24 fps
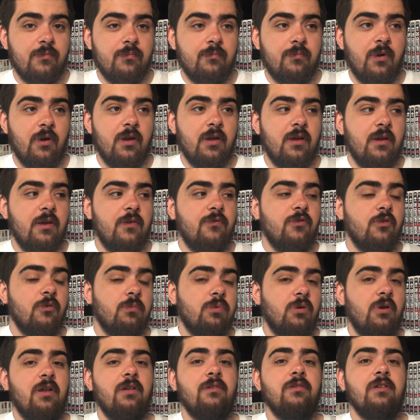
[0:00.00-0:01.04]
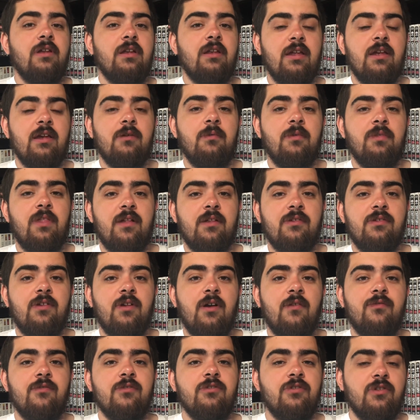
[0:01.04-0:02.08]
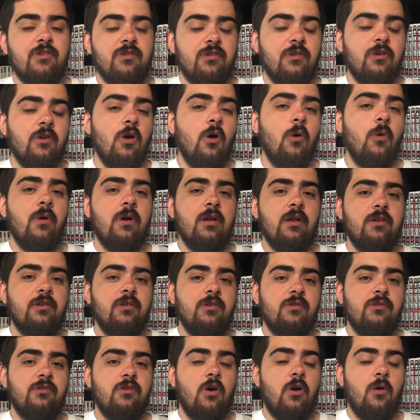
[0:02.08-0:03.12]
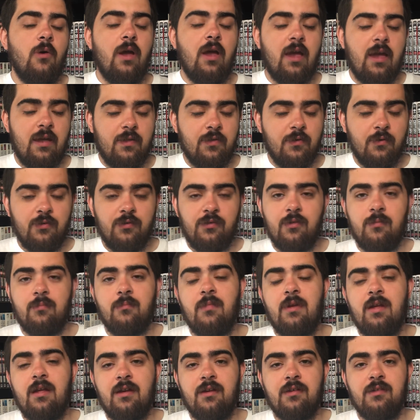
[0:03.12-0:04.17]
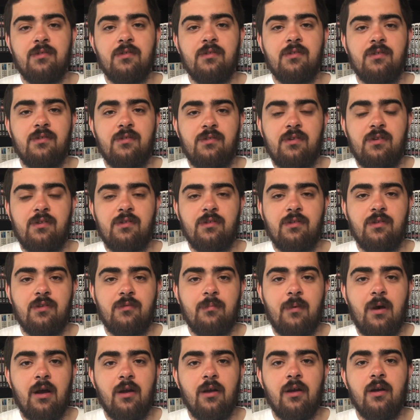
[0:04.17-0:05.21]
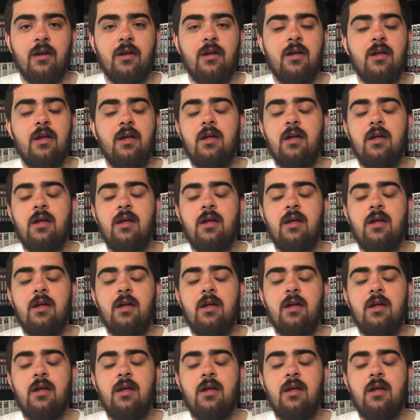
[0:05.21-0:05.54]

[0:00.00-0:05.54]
But if you're pretty lenient with that stuff and just go in and just know, hey, there's some inconsistencies in this manga,